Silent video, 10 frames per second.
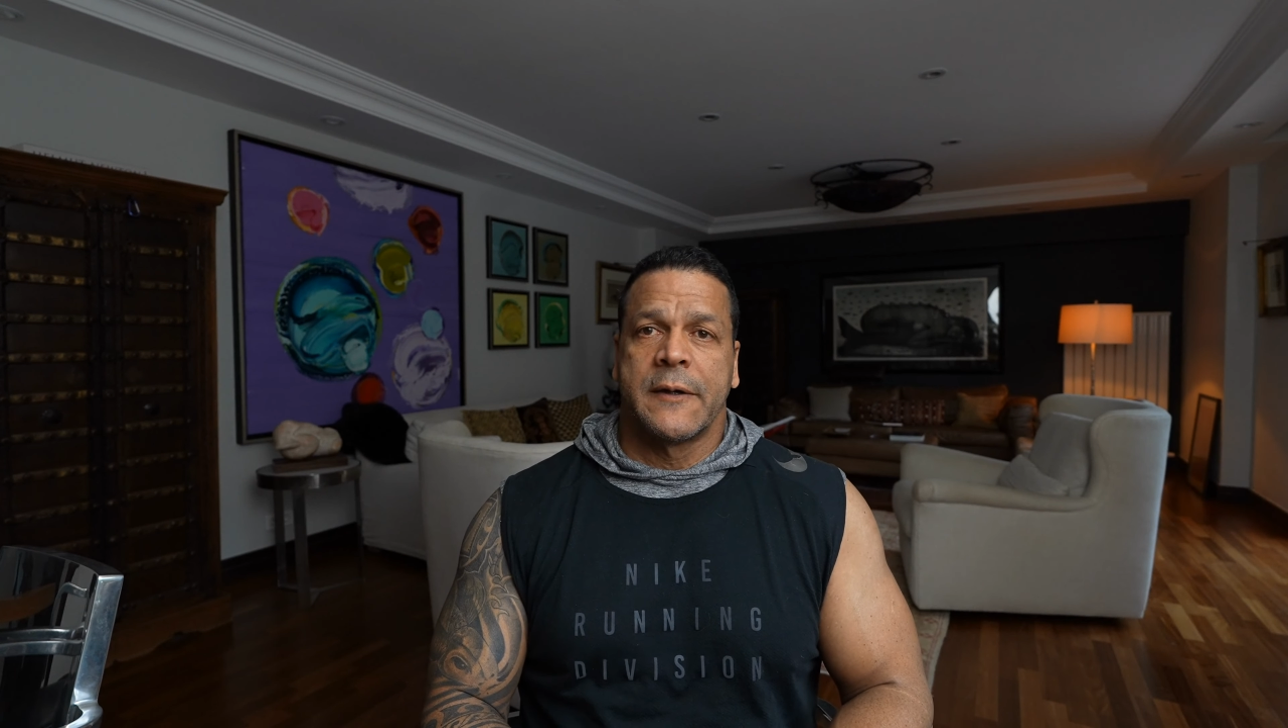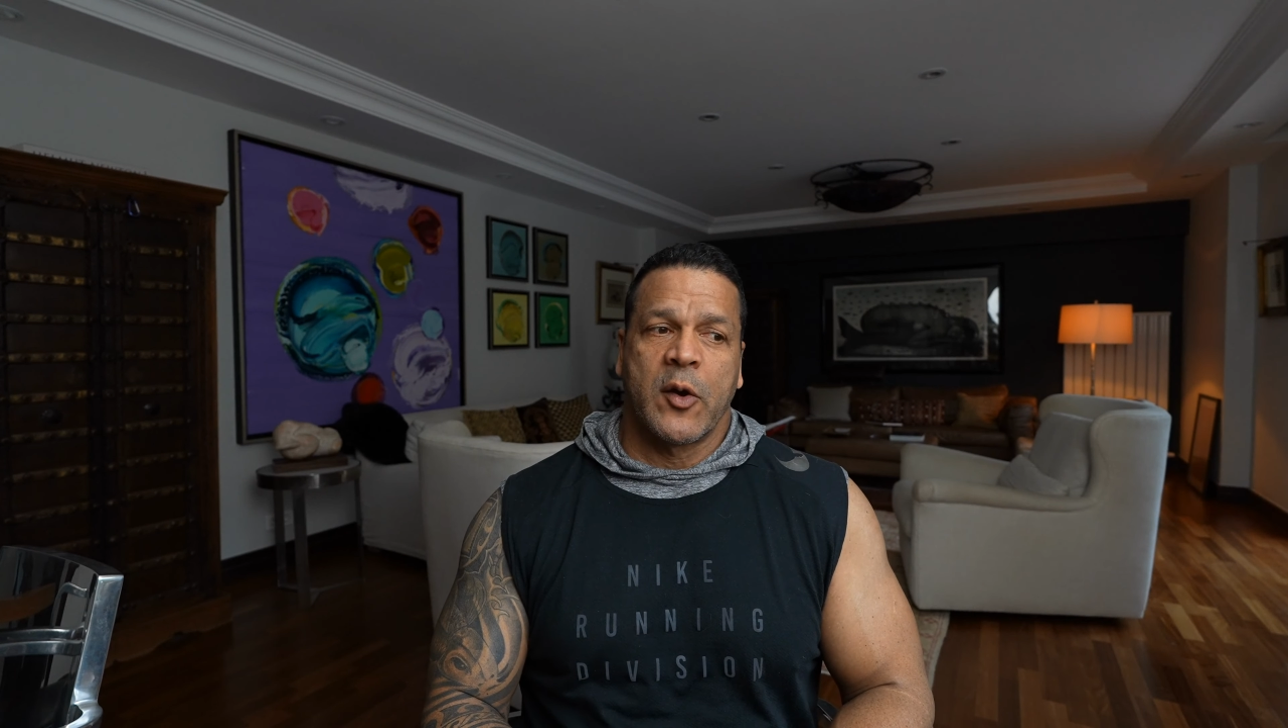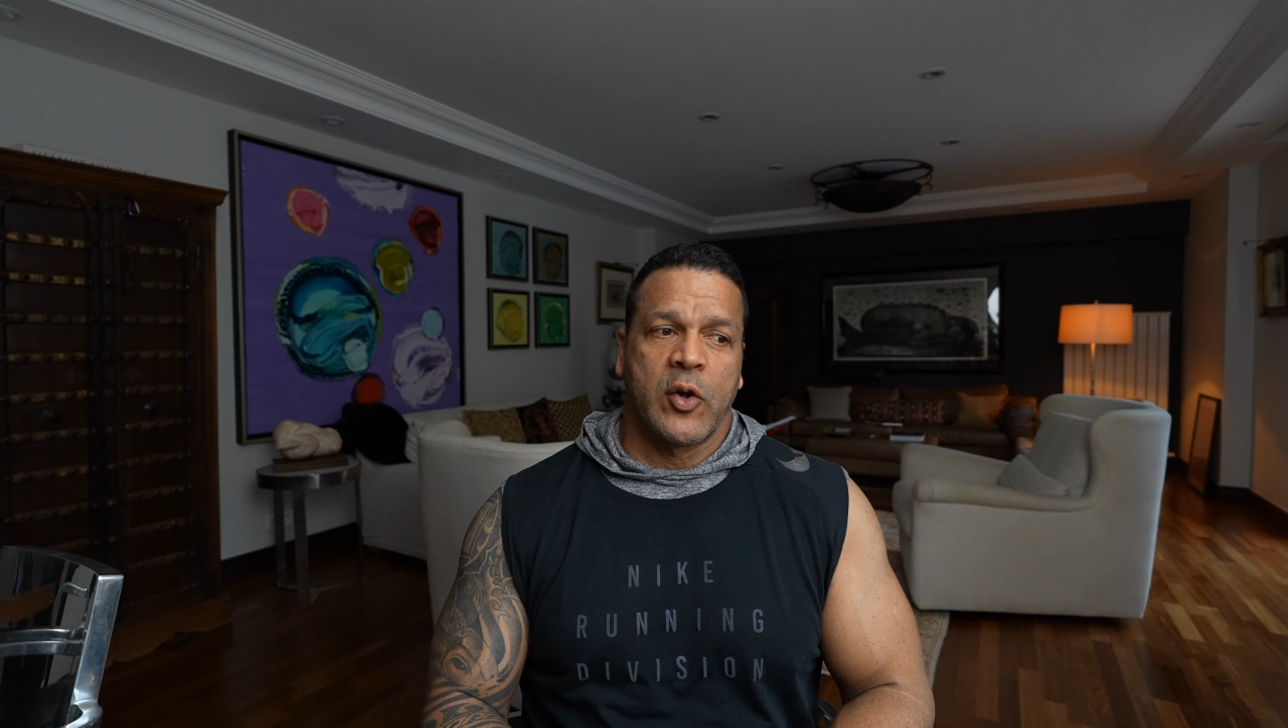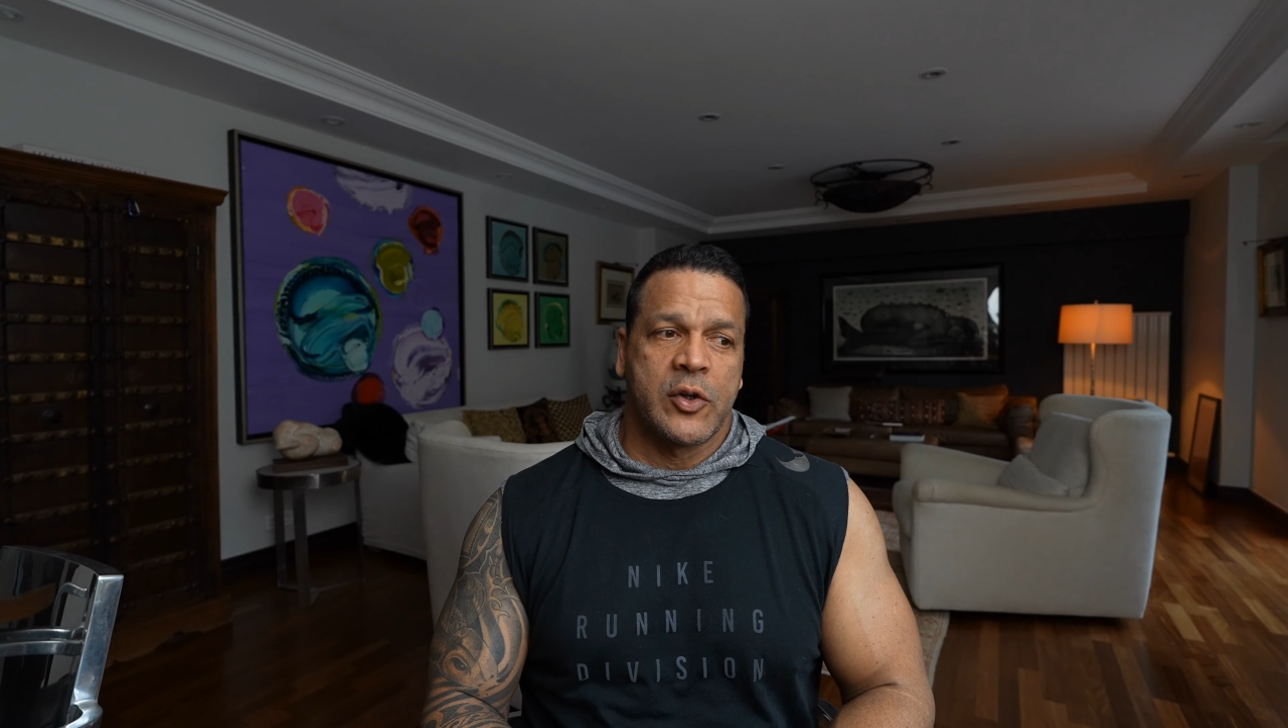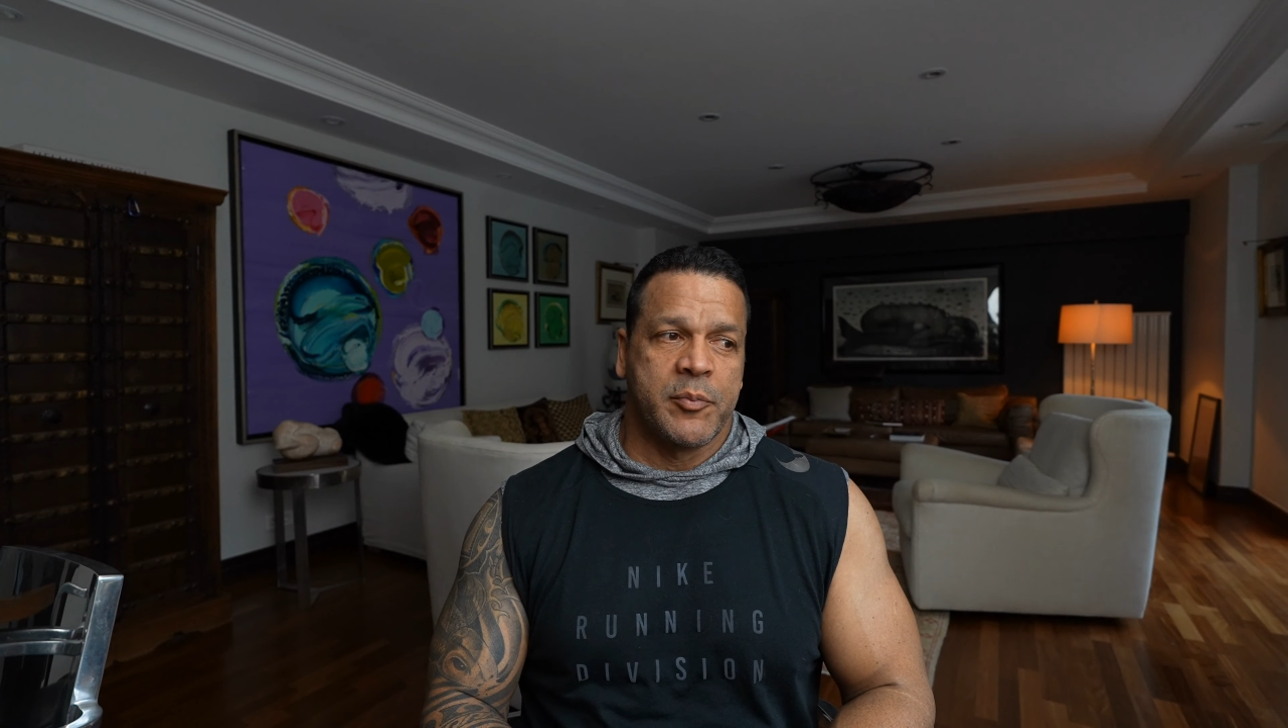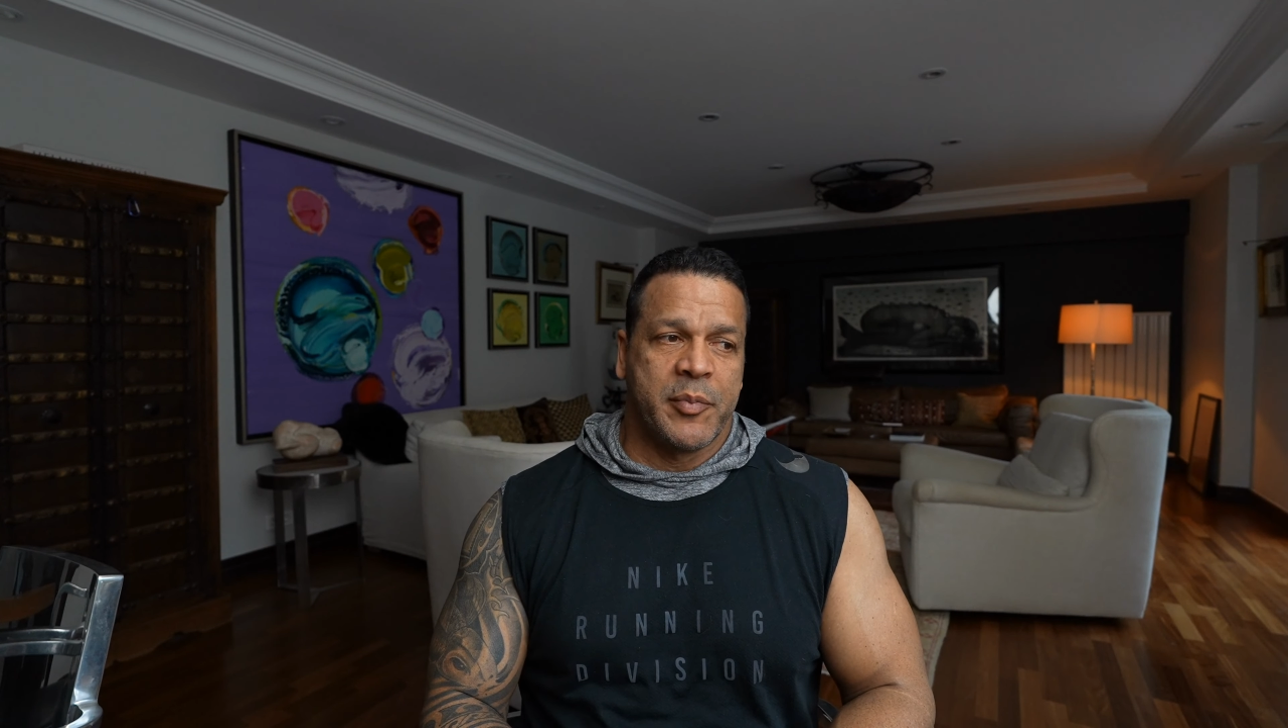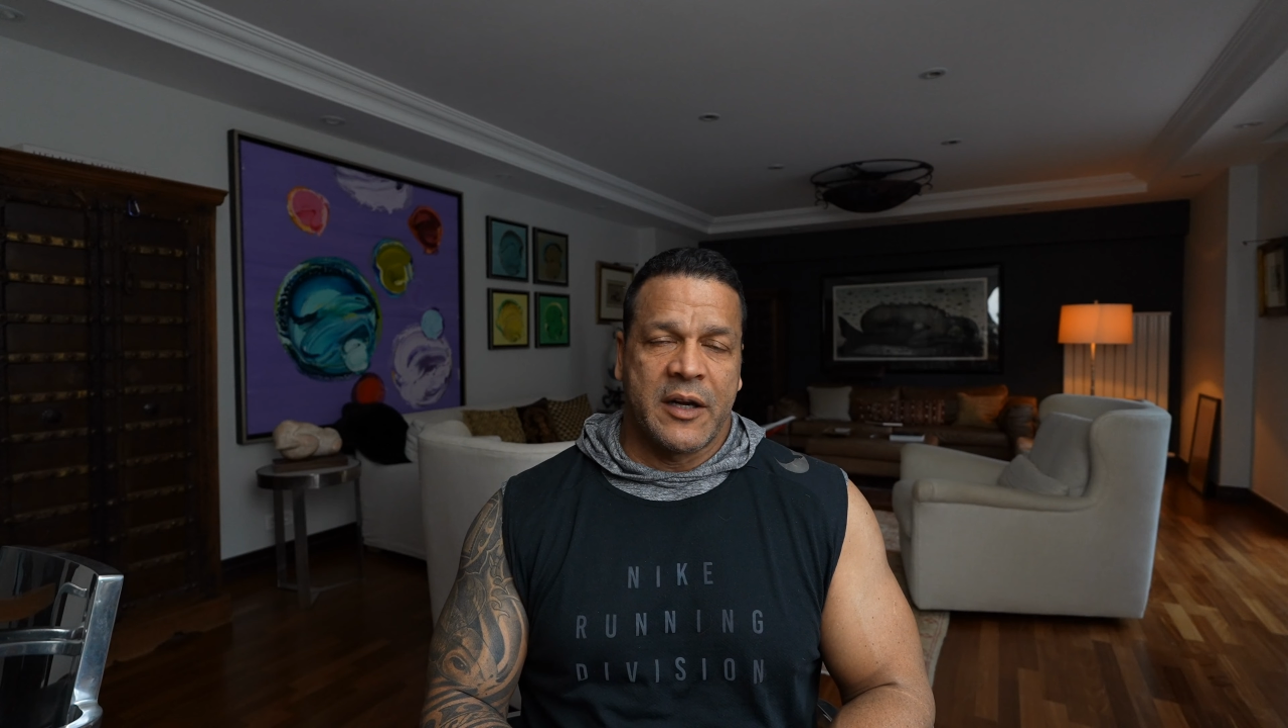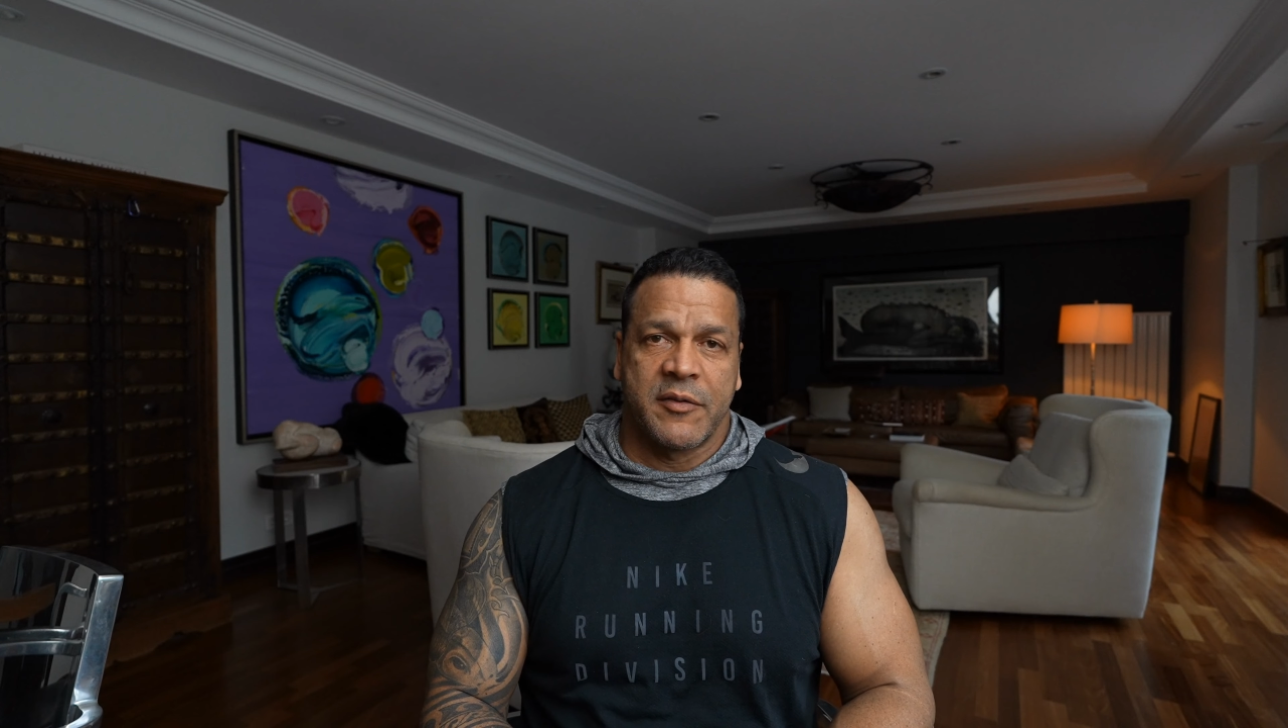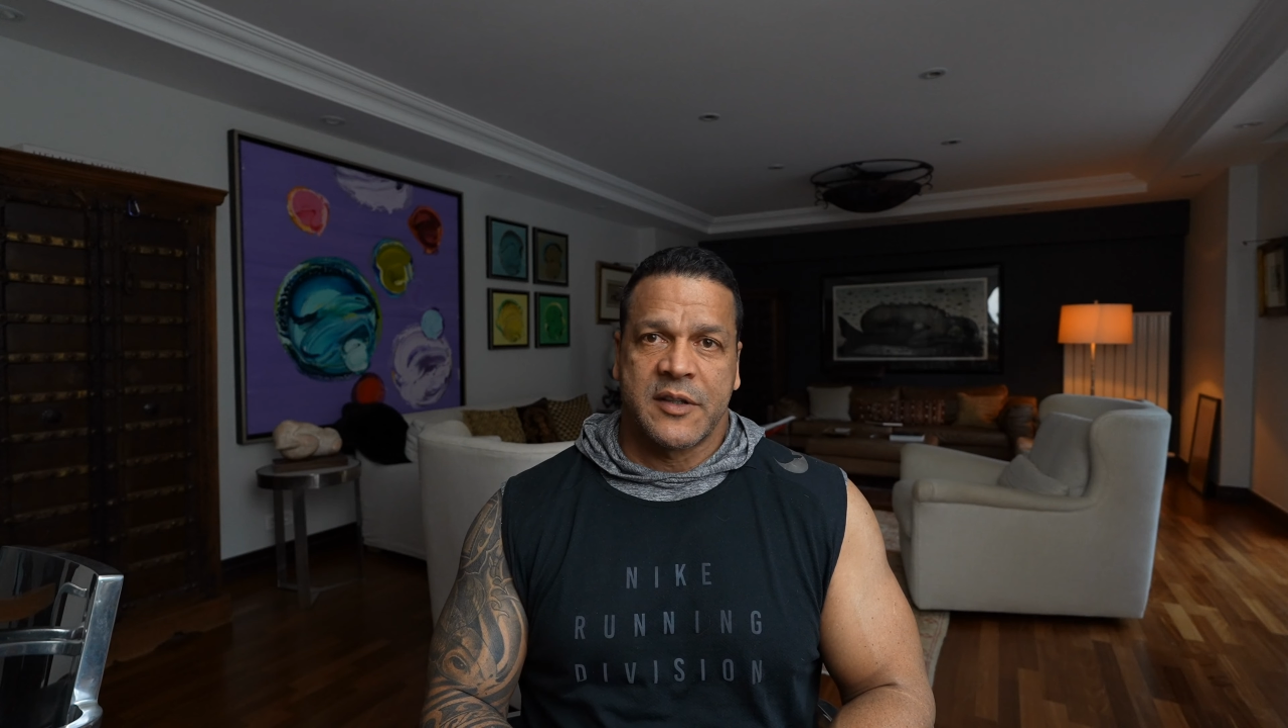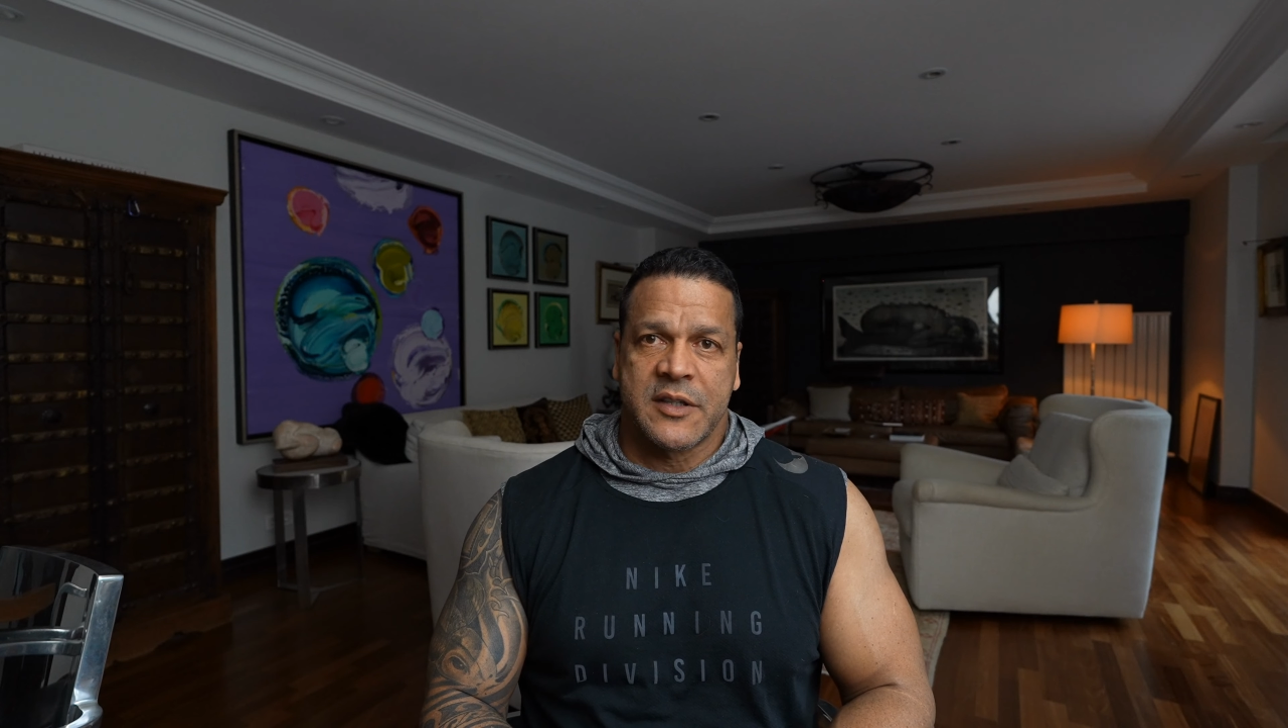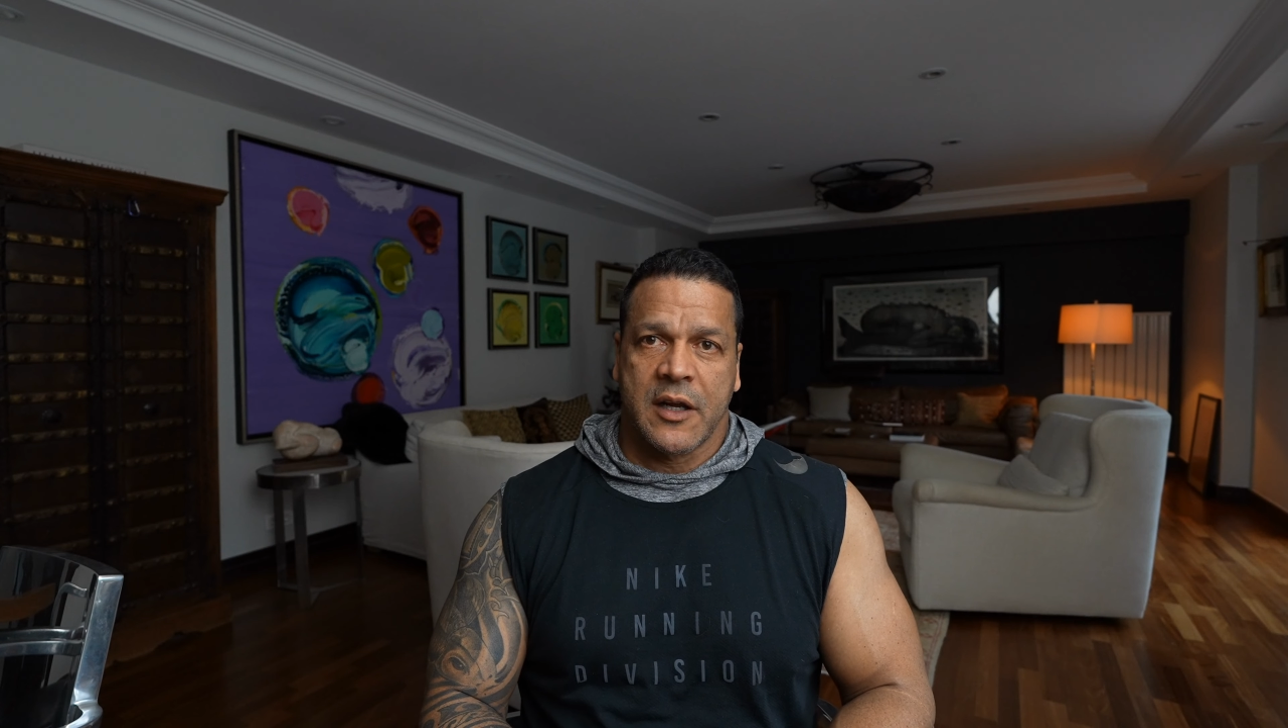all the benefits